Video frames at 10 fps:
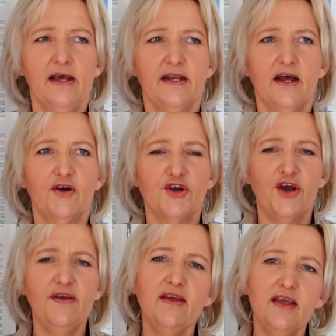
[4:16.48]
Now,
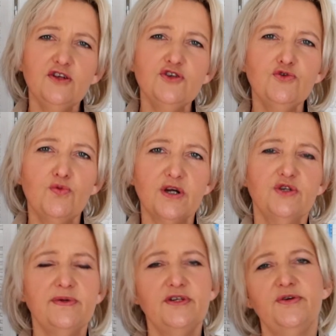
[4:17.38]
going into
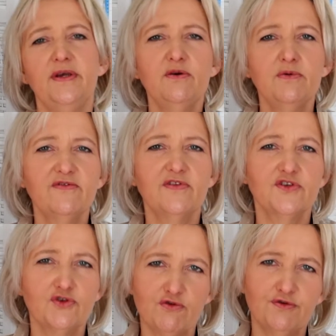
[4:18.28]
what we're doing with
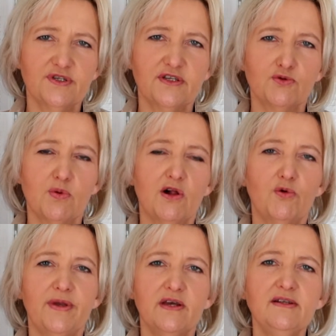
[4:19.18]
this course as well,
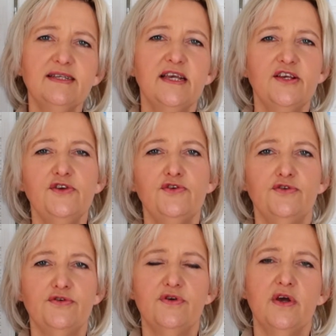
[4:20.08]
we are taking
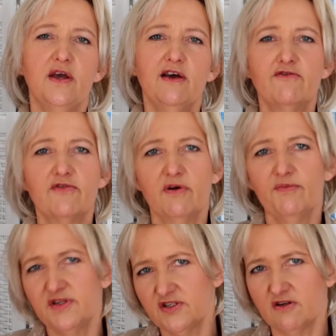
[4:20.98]
you
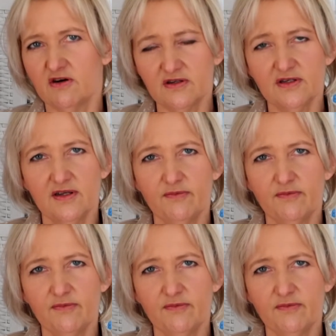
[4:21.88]
from the start,